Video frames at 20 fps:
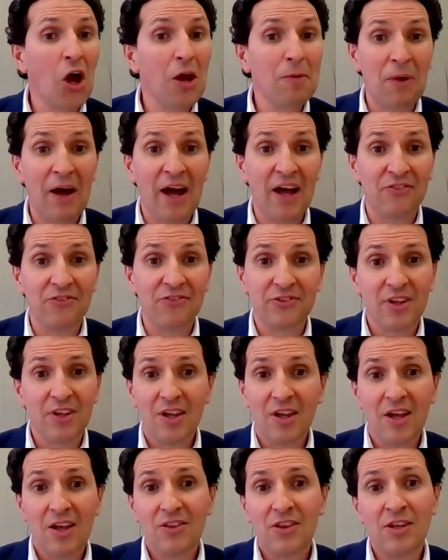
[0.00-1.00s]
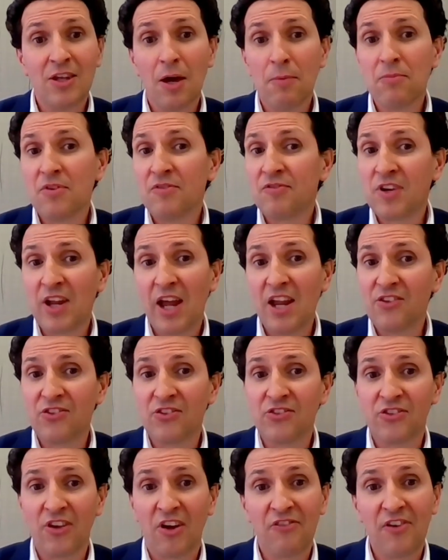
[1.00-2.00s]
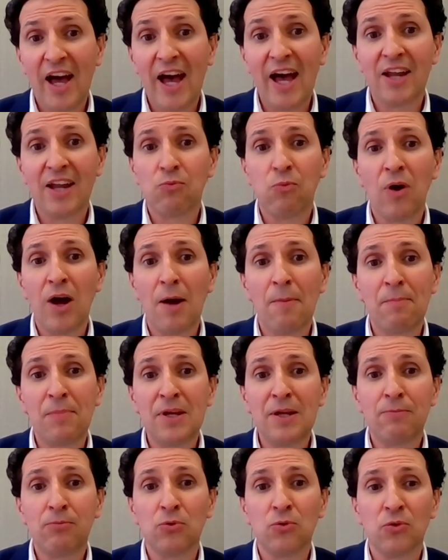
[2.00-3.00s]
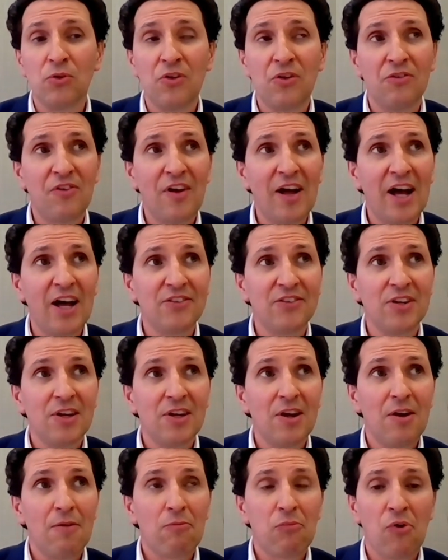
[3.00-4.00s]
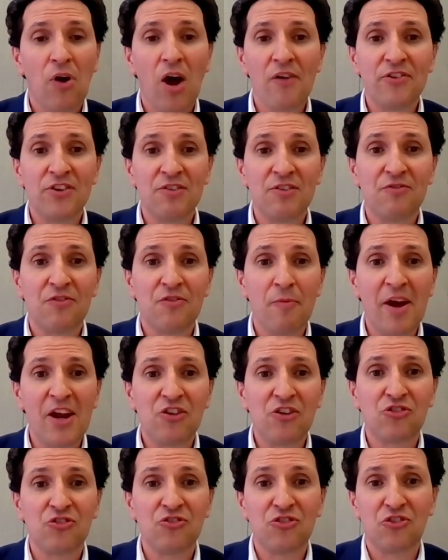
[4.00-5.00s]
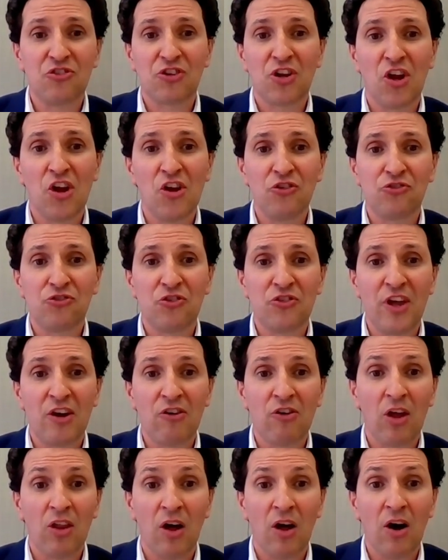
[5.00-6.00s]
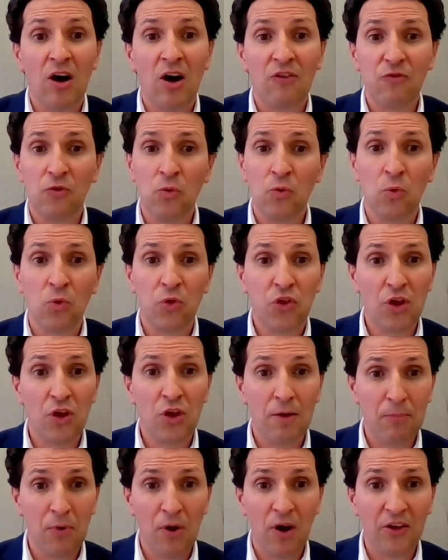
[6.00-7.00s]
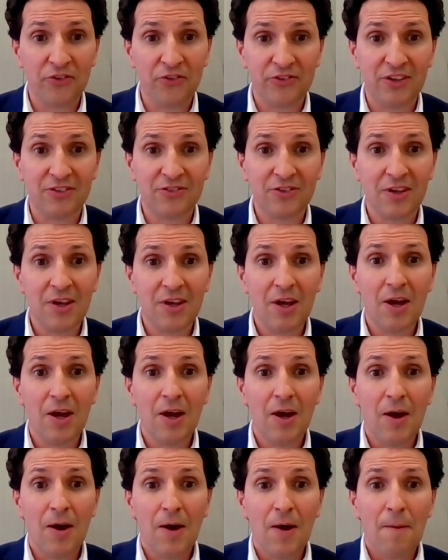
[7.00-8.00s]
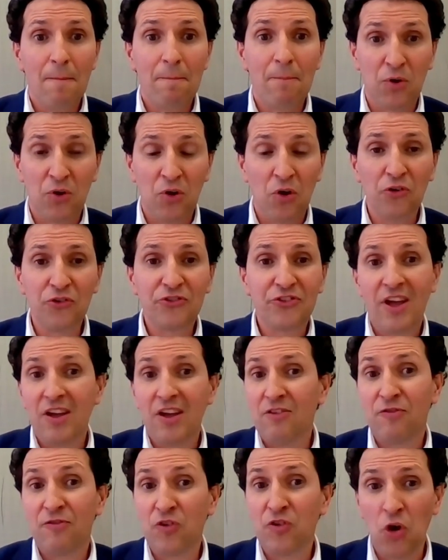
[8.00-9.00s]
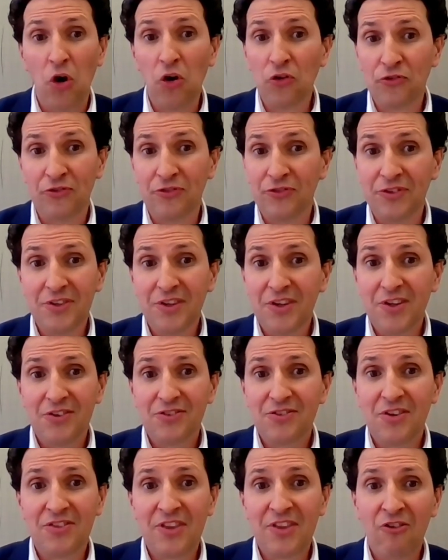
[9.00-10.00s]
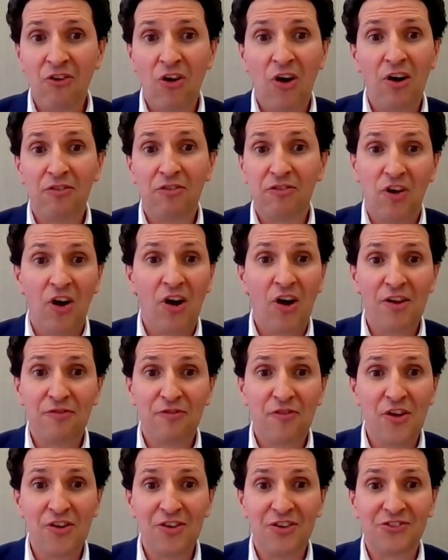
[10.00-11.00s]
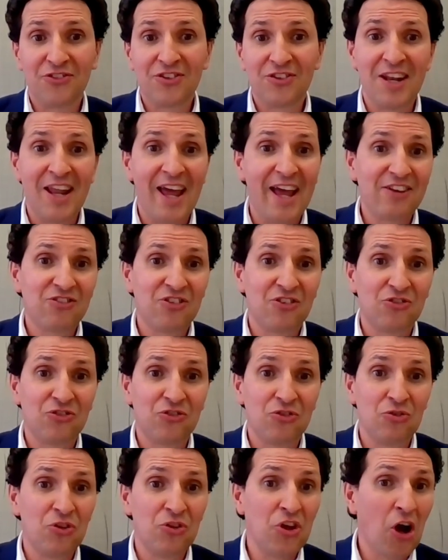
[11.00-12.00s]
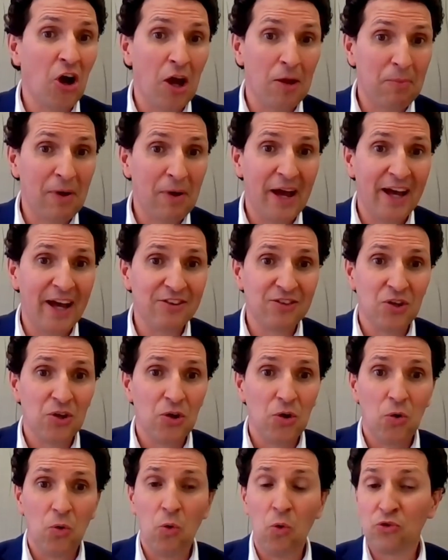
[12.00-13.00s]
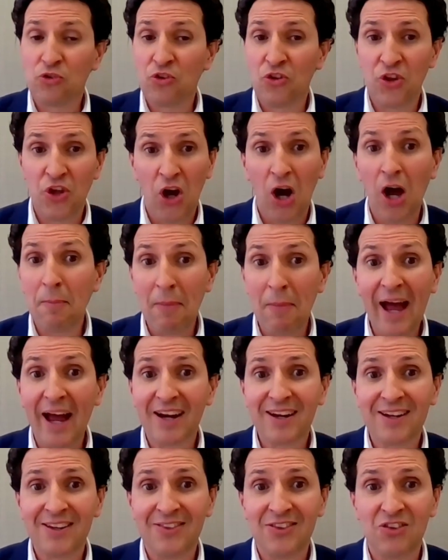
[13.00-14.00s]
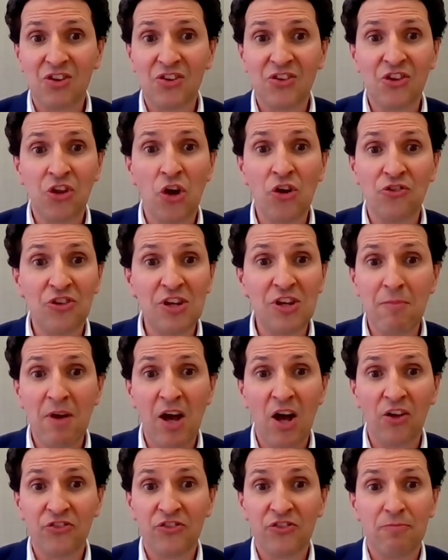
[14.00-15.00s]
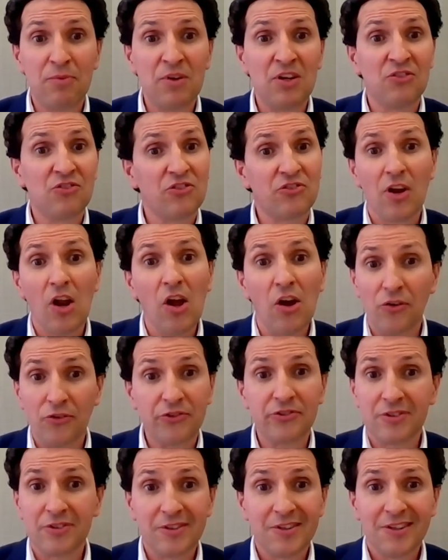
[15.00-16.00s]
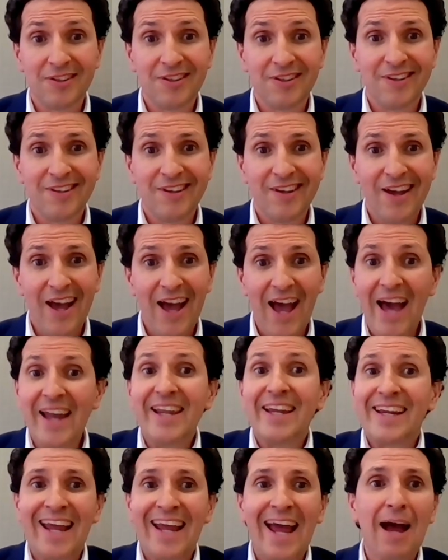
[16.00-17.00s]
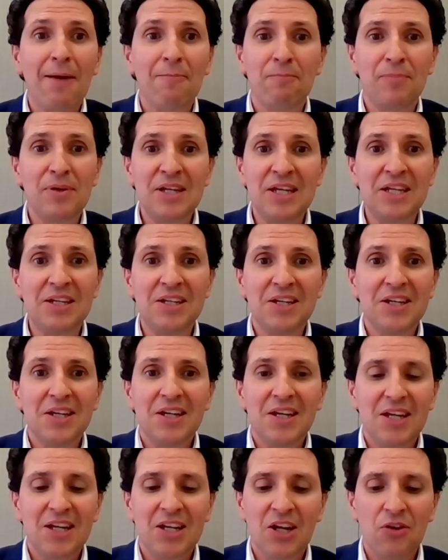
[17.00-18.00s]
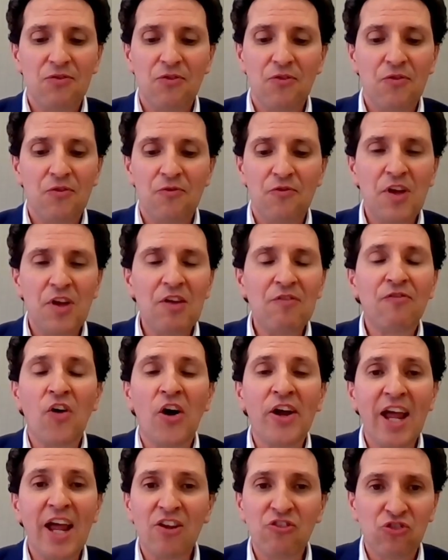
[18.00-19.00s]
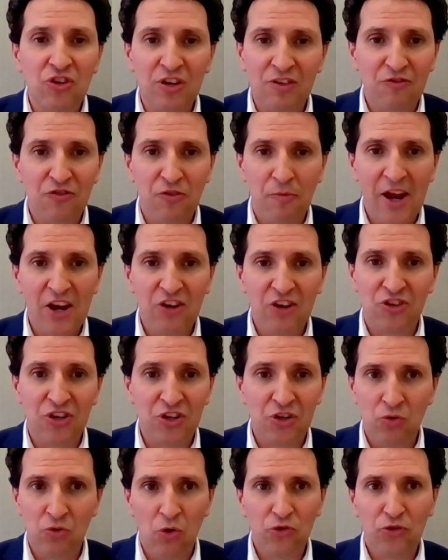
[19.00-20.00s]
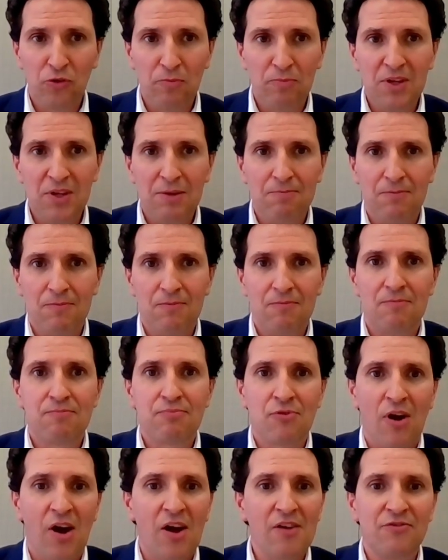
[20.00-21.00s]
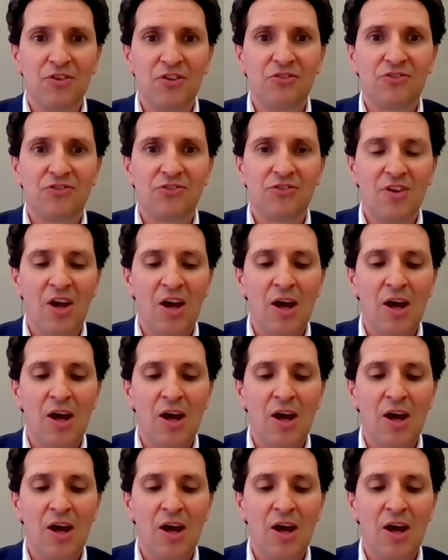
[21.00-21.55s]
and iPads. The number of cases I've had where people have had private information disclosed to their other half, all third parties, because they had forgotten that their iPhone is connected to the iPad or to the iMac, and those emails have been disclosed. And it can be, financial information. It can also be private